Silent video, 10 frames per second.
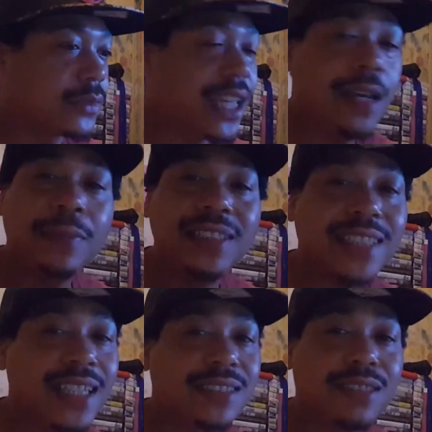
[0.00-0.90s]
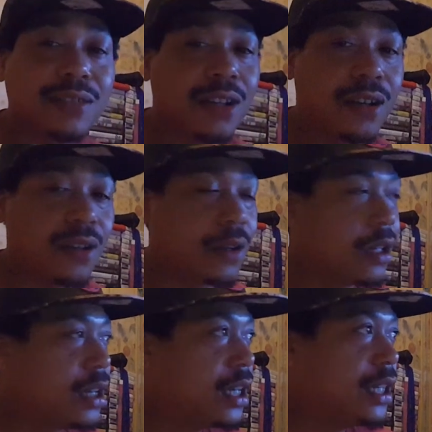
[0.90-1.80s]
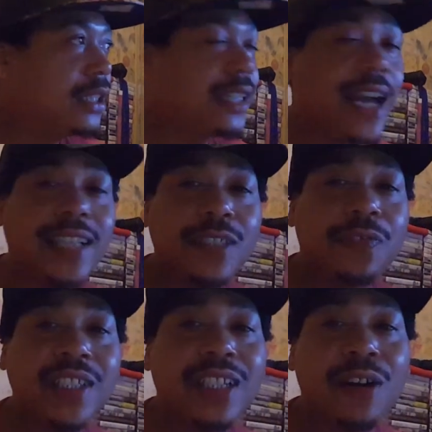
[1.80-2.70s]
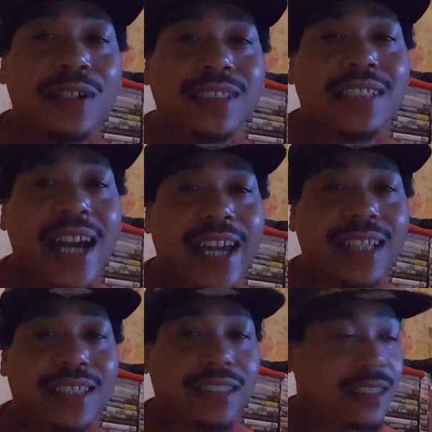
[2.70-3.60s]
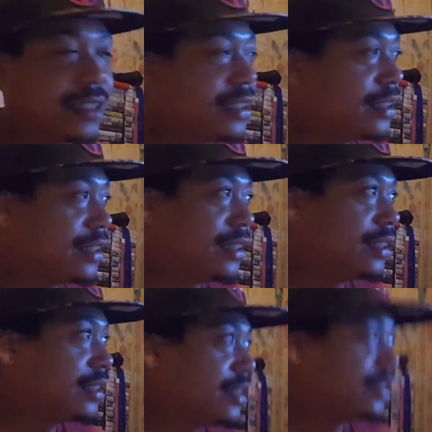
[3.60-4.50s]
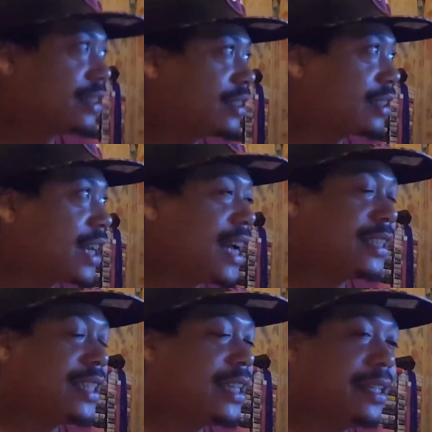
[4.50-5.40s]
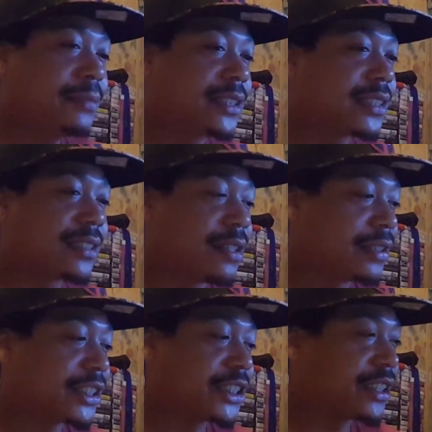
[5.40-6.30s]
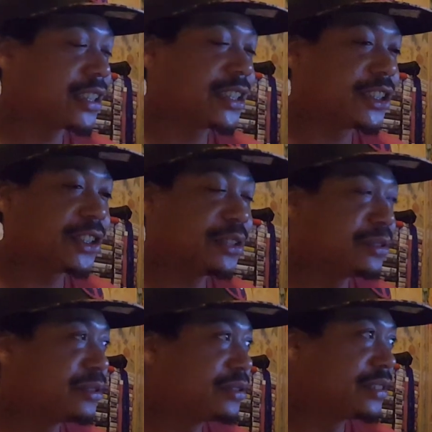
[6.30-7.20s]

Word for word: Damn, he takes so long. You, Look how this video is like. have a girlfriend? No, you can't. God damn, this is long as shit because of you.